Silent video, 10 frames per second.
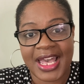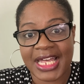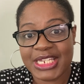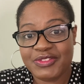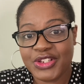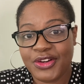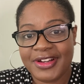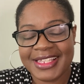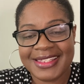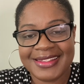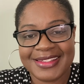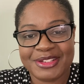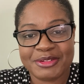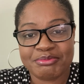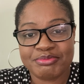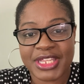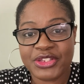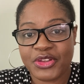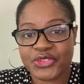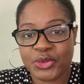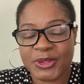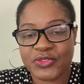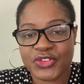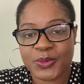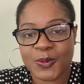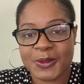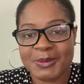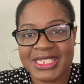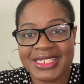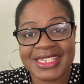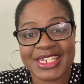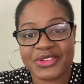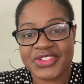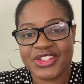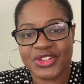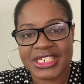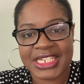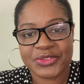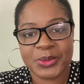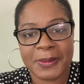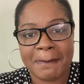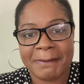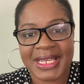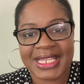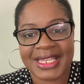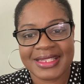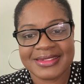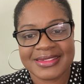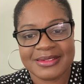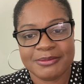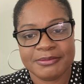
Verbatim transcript: I love y'all and thank y'all so much for supporting me and I'll see y'all in the next one. Bye guys.